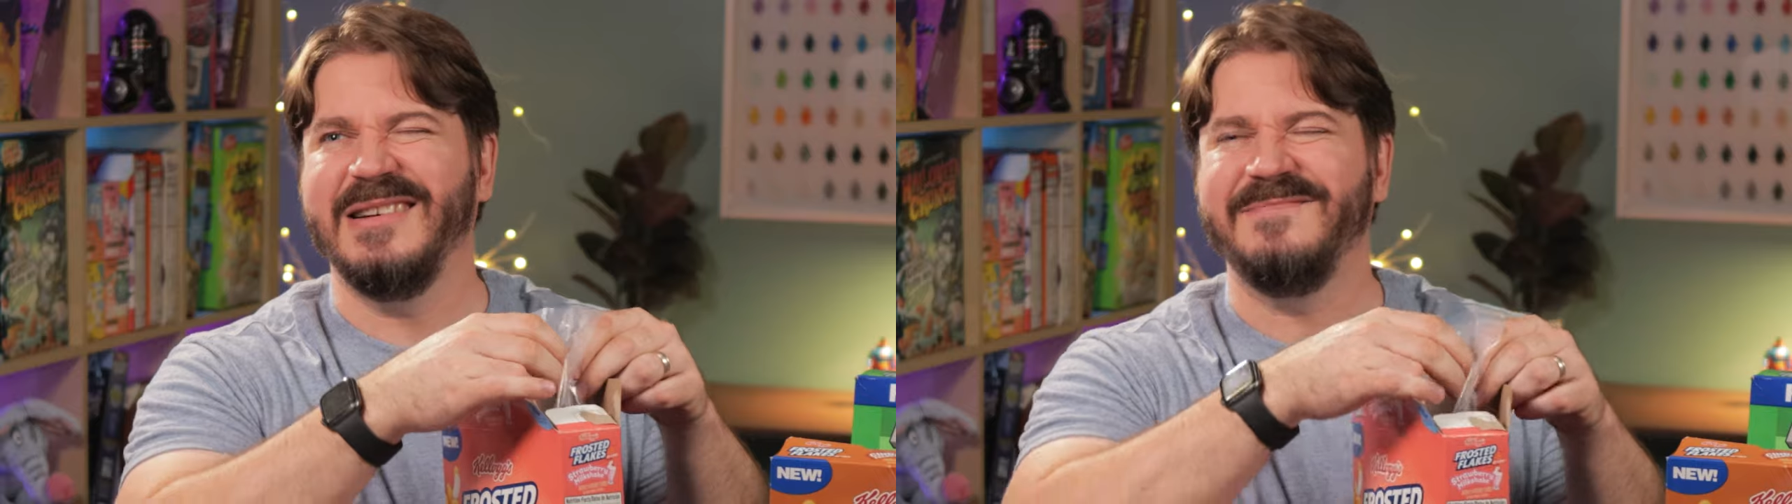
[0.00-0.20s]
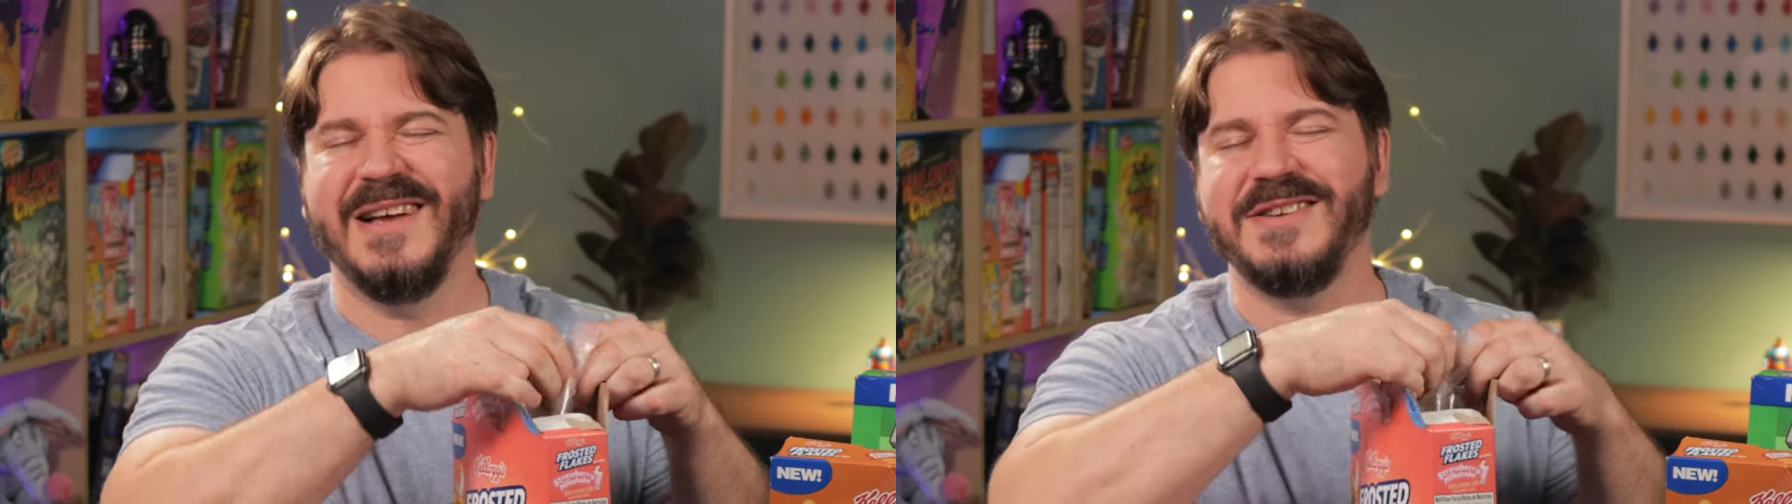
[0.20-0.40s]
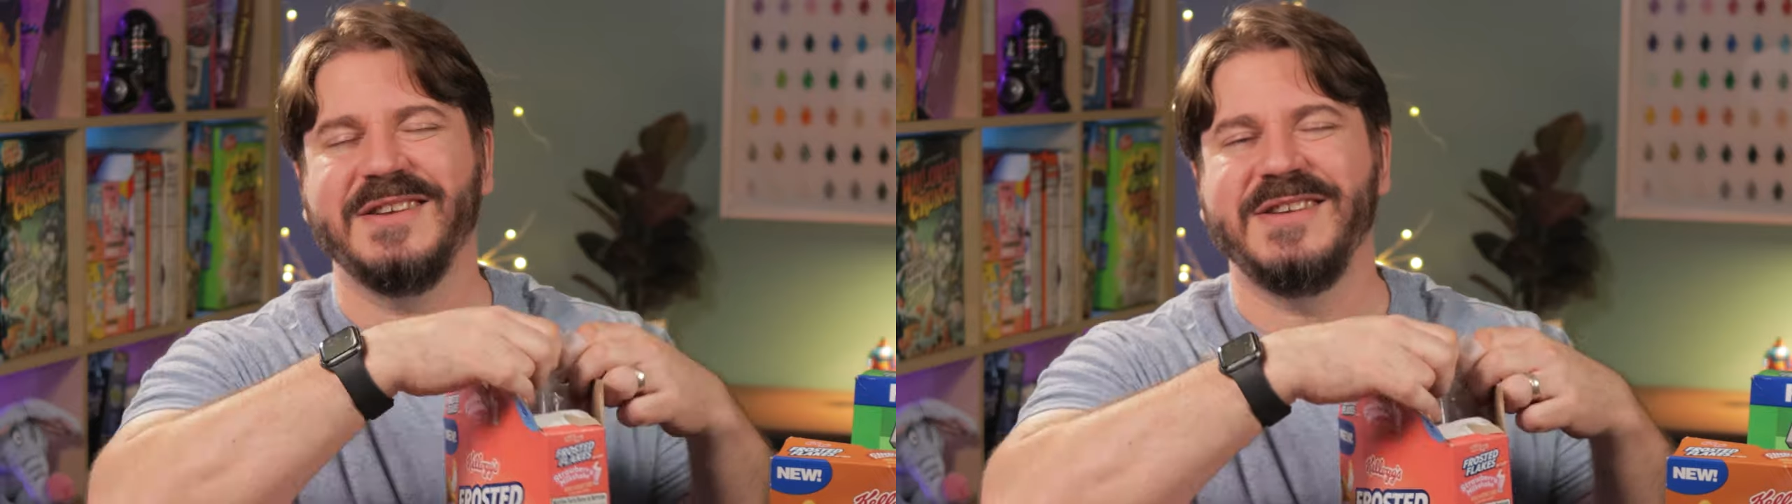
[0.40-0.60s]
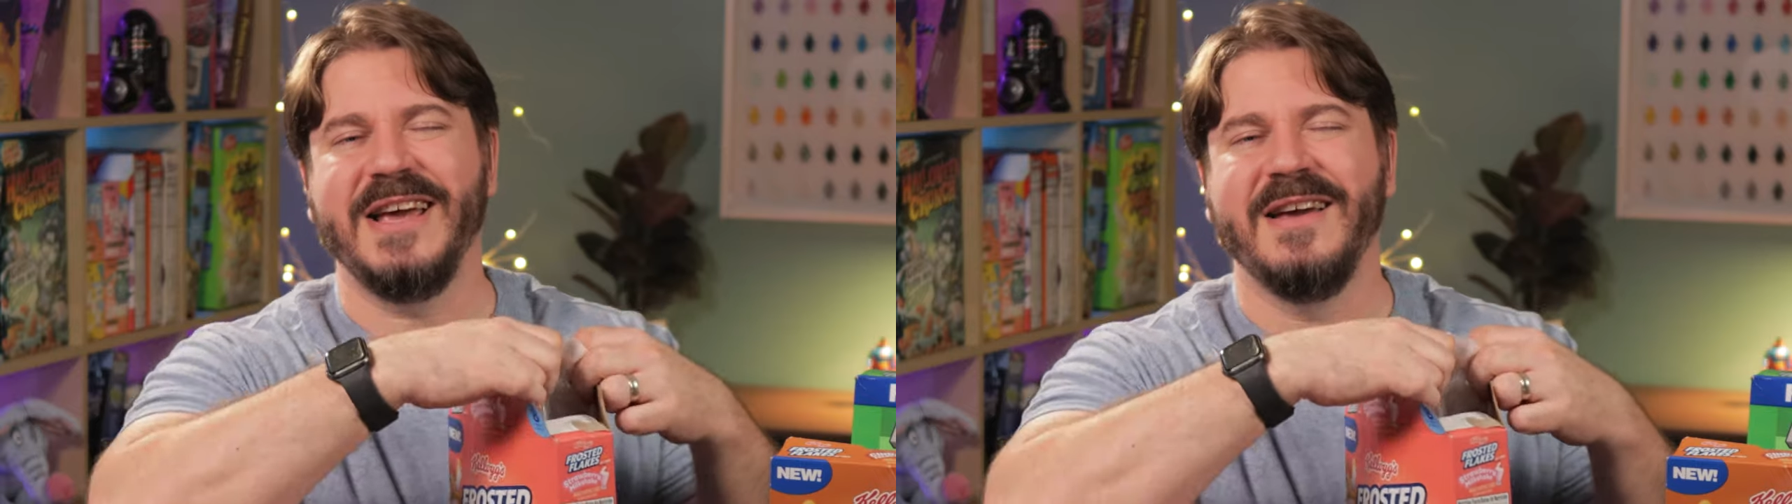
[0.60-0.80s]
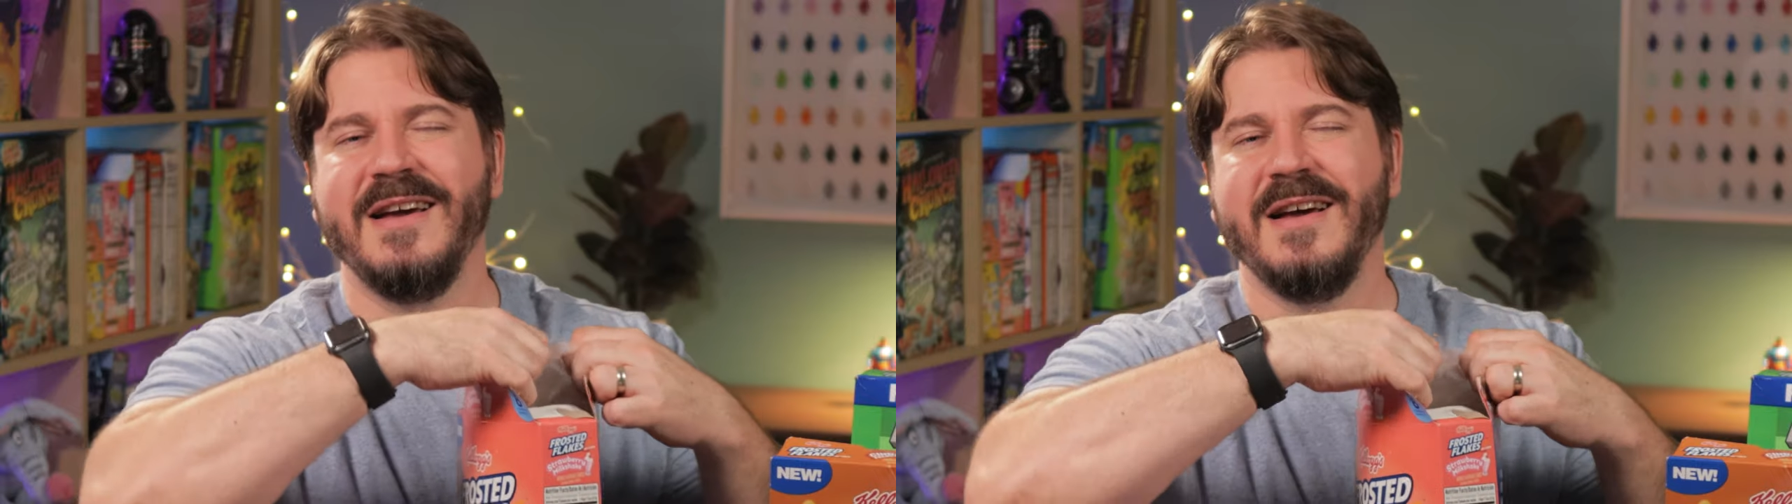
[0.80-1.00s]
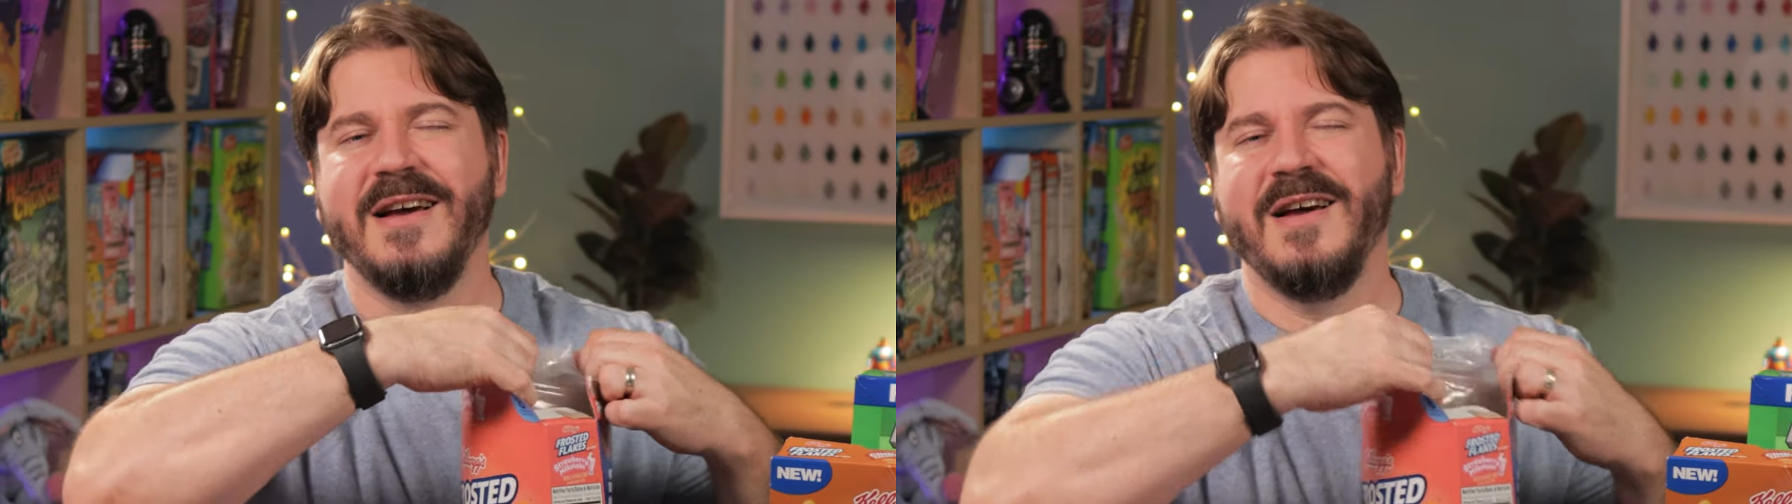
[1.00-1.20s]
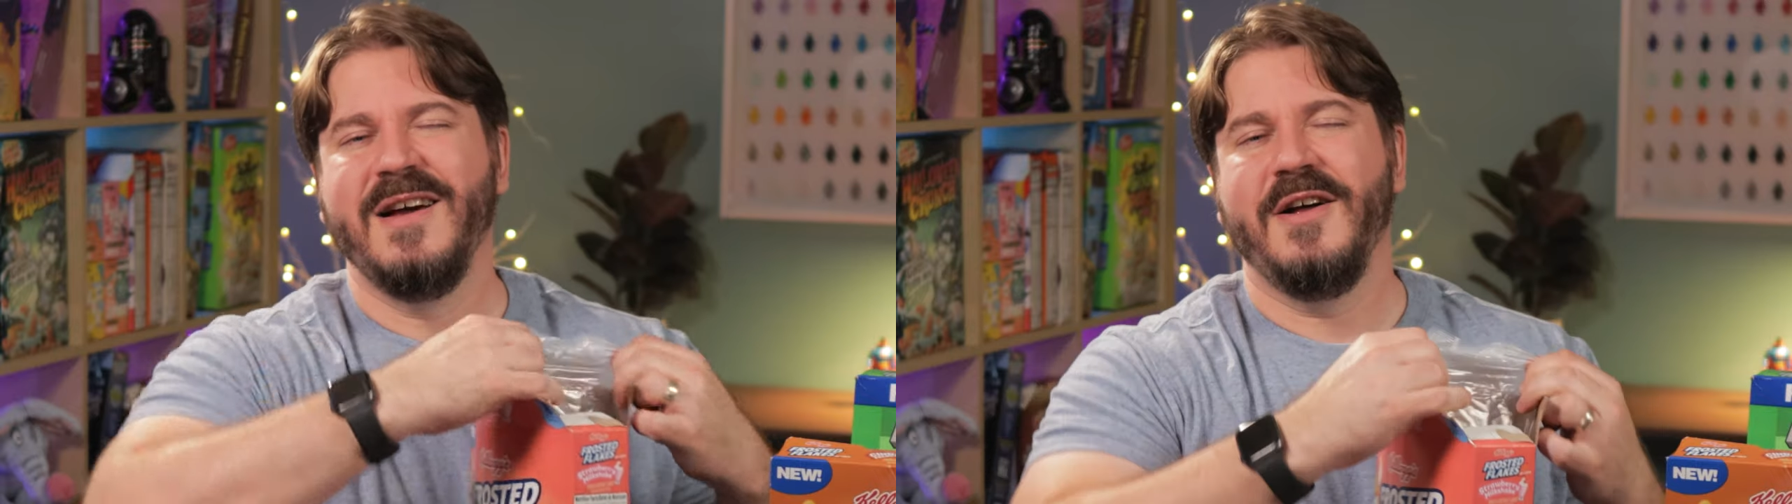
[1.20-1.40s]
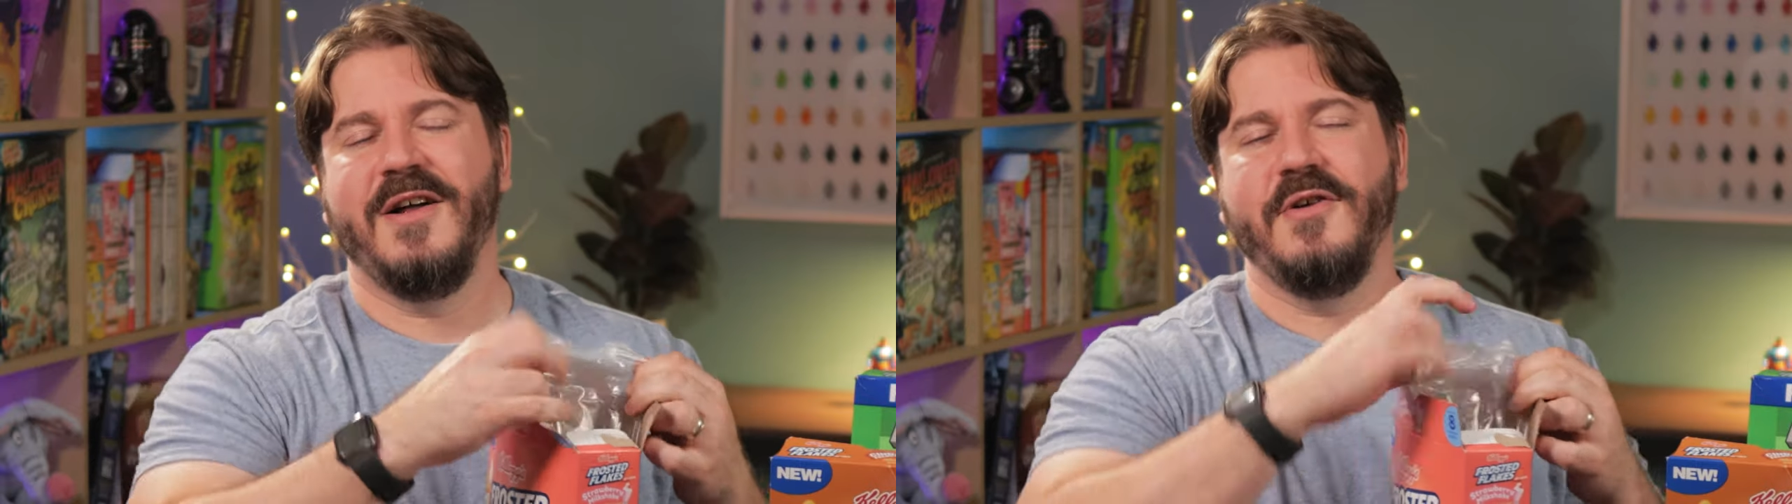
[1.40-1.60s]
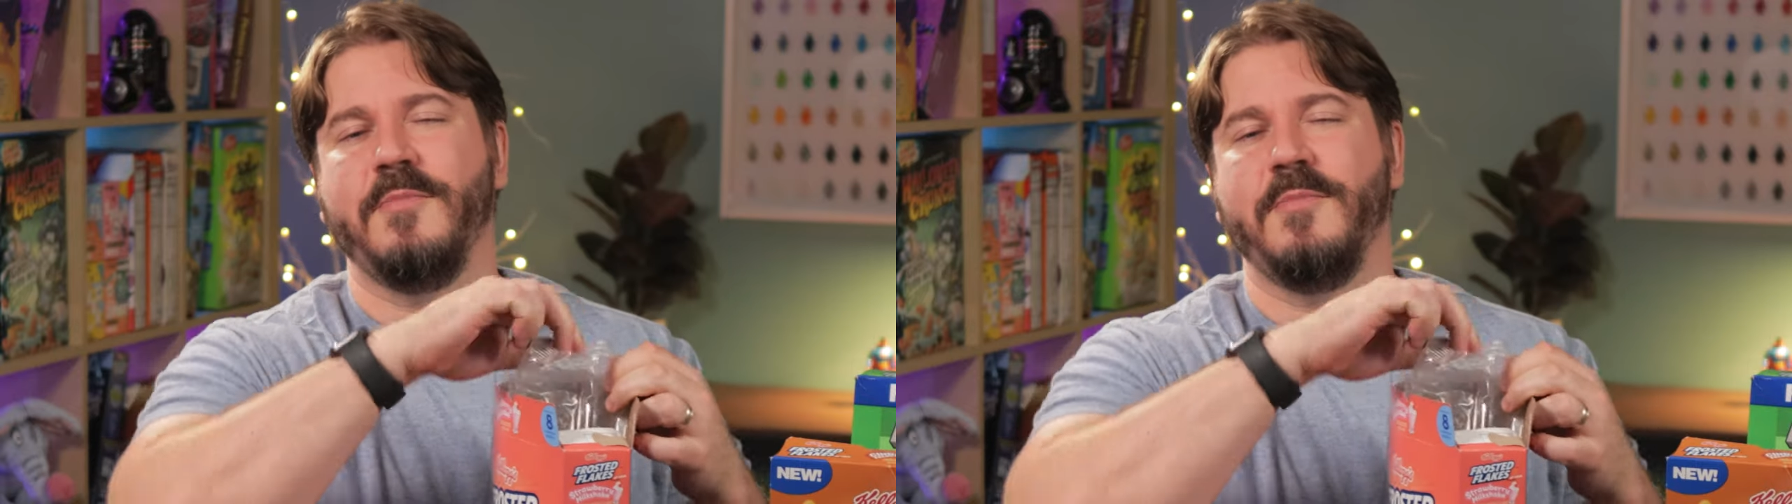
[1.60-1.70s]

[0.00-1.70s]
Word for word: I was going to say